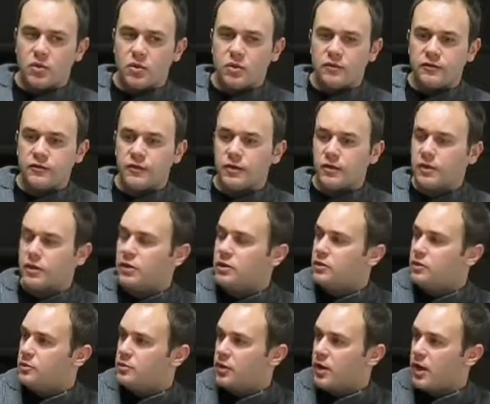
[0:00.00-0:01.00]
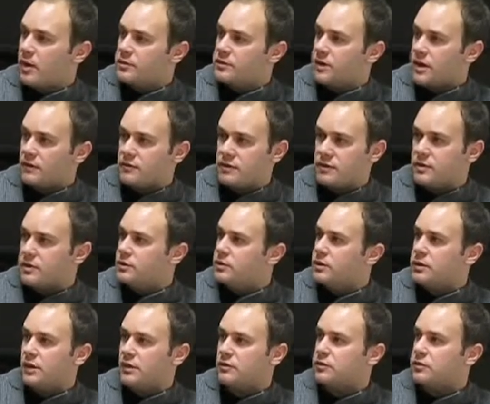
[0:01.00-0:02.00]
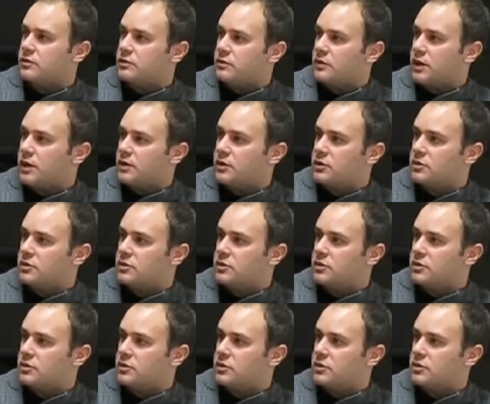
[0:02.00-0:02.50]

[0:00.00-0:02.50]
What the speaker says: for acute problems, obviously you would never do that.